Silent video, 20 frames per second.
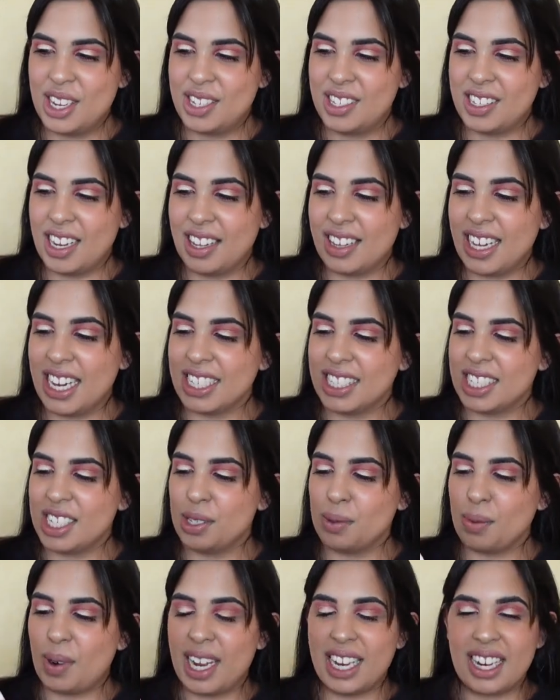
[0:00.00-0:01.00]
So that
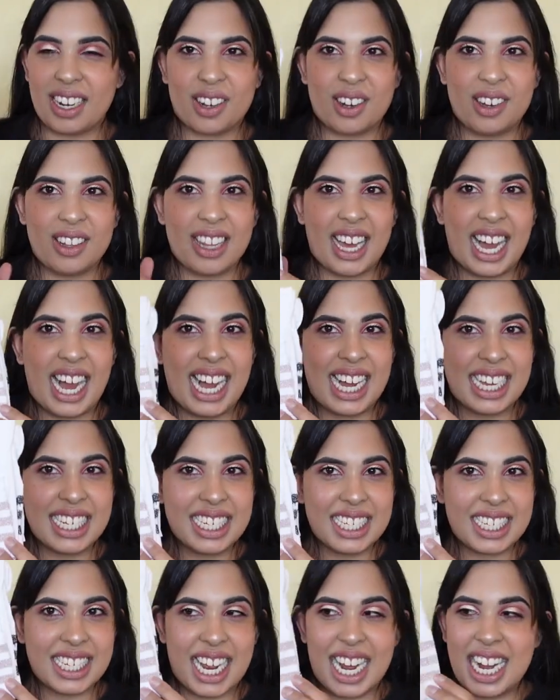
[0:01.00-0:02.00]
is why I got the
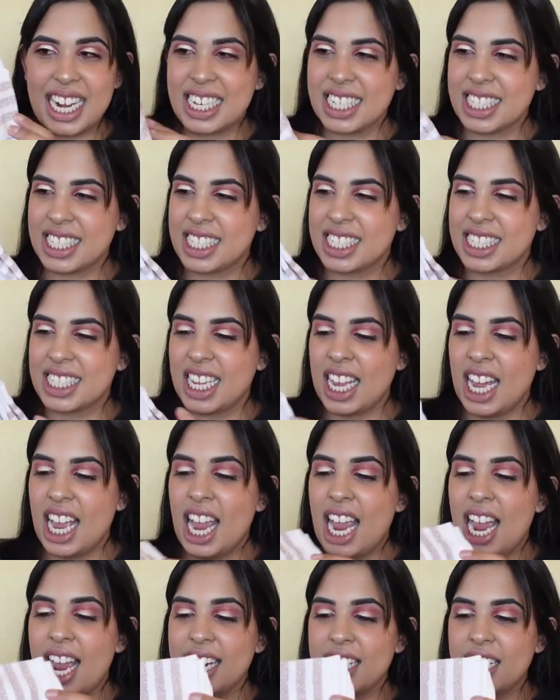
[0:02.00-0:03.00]
Adidas
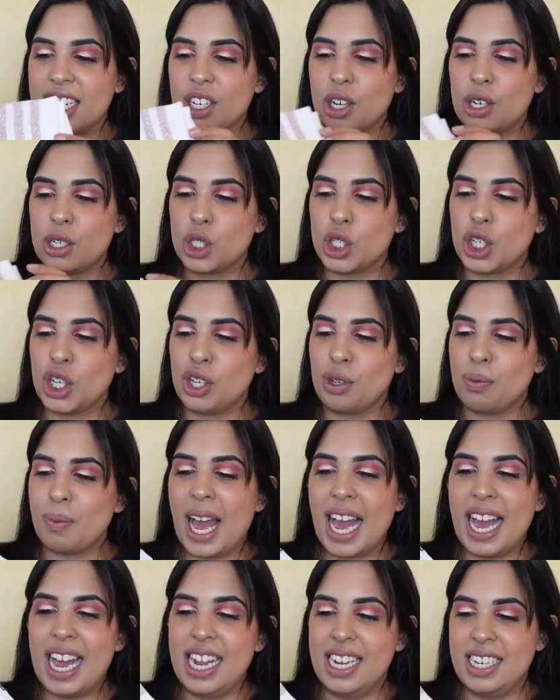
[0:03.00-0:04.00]
and I got two
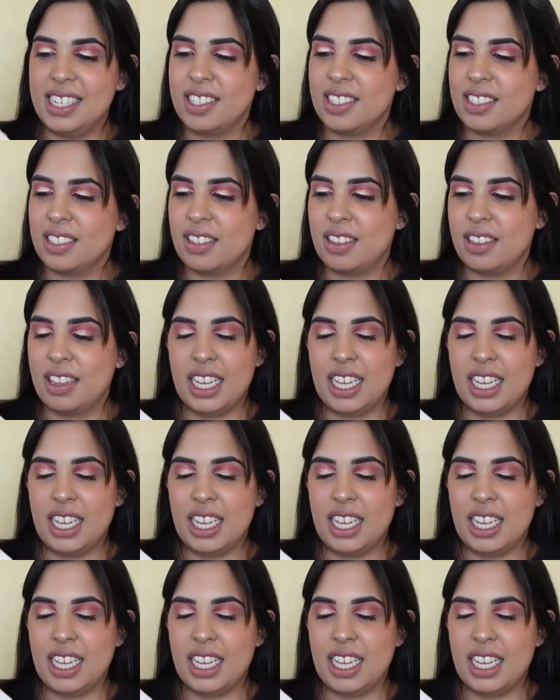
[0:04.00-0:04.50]
pairs,